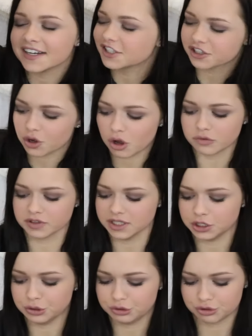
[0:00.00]
It's just all
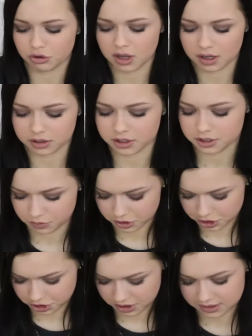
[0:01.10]
really neutral colors,
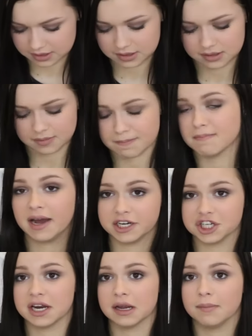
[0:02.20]
which is my
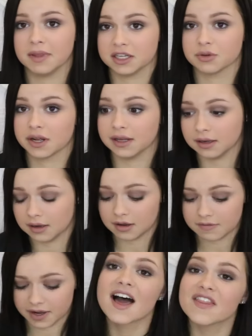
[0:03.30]
jam. That's what I
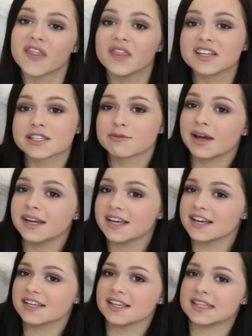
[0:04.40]
love. And then this one
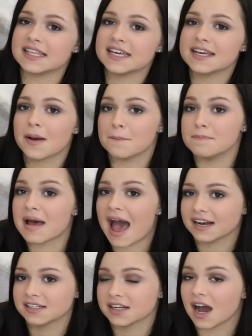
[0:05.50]
is the
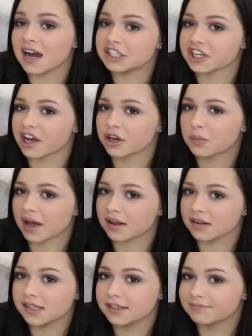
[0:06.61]
matte eyeshadow
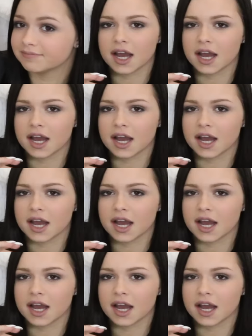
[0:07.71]
palette.